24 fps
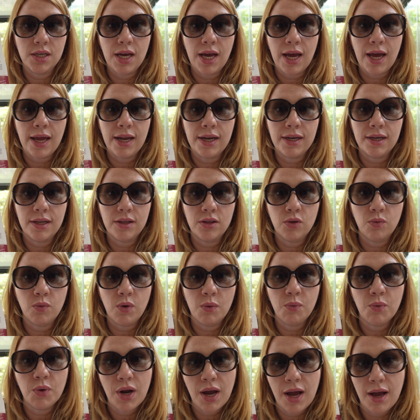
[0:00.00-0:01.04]
And the
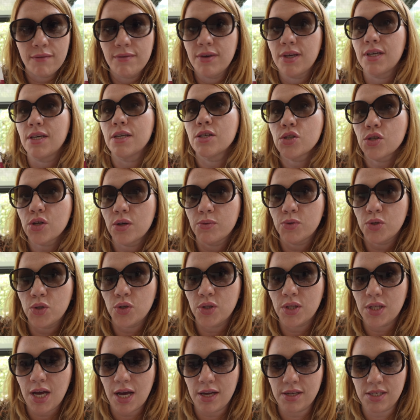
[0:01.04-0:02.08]
one we're having is from
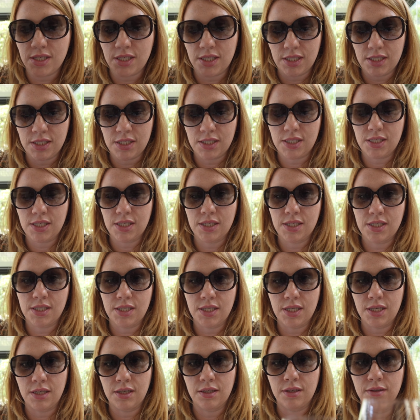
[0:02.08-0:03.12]

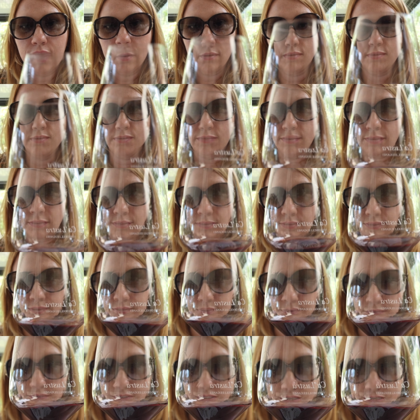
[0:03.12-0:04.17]
2016,
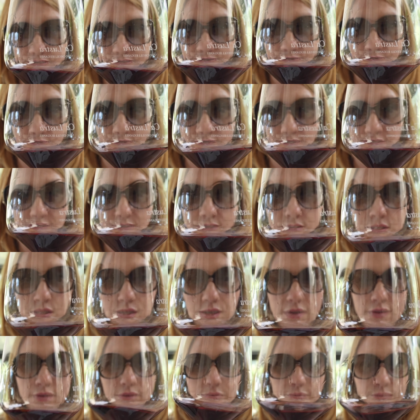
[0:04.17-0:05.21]
and here it
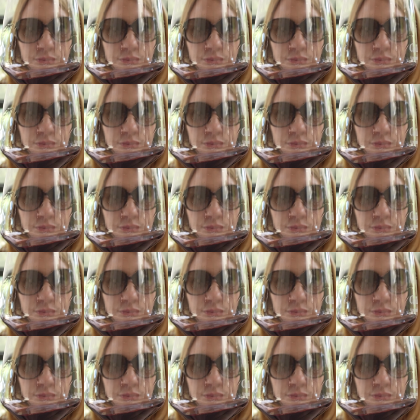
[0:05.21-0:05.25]
is.